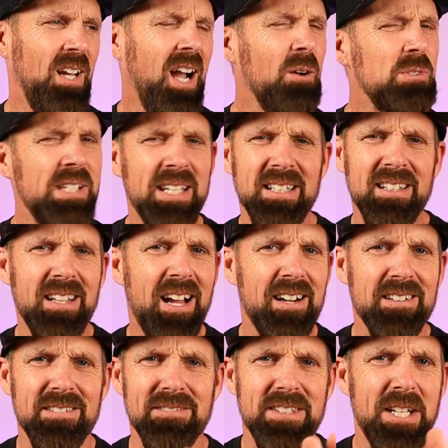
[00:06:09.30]
I was eating a lot
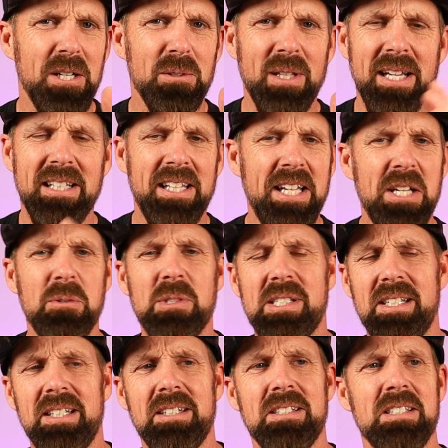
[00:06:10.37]
of, you know, like lean
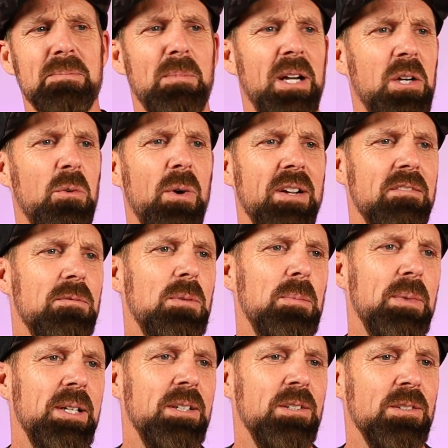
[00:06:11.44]
cuisines, microwavable
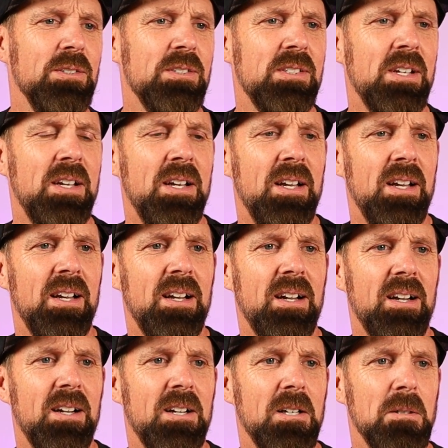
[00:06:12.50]
meals.
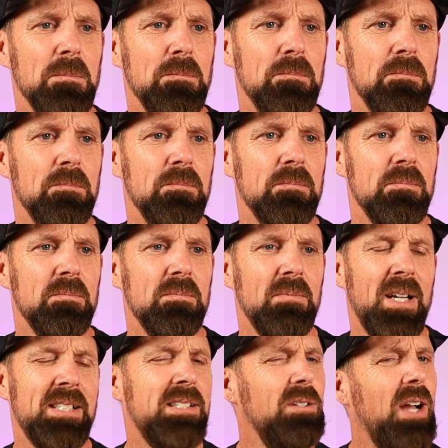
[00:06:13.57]
I
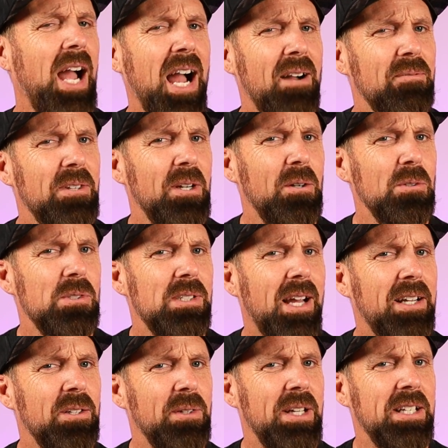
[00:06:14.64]
still have those. I
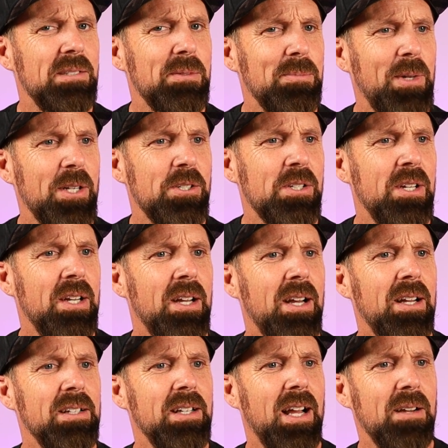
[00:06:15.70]
don't eat as much.
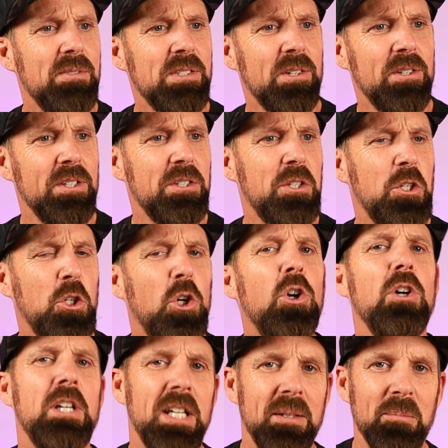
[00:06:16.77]
I've started
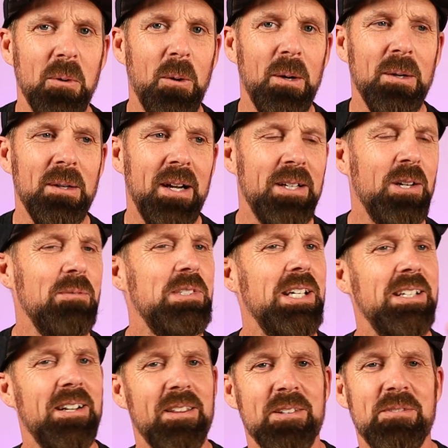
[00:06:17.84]
cooking more. I know I've said
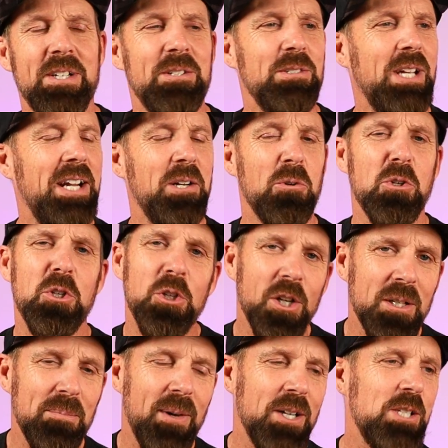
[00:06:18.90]
in other videos I don't
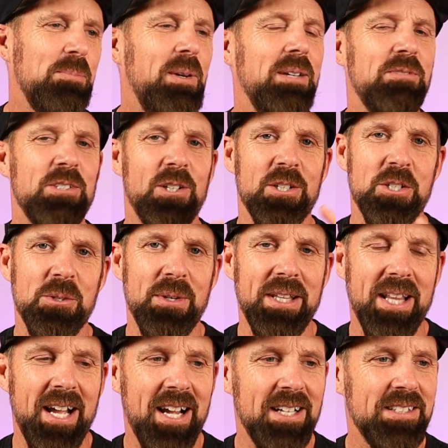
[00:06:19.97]
cook much, but I've started doing
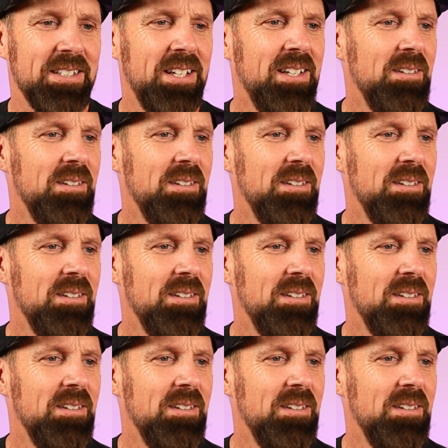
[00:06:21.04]
that.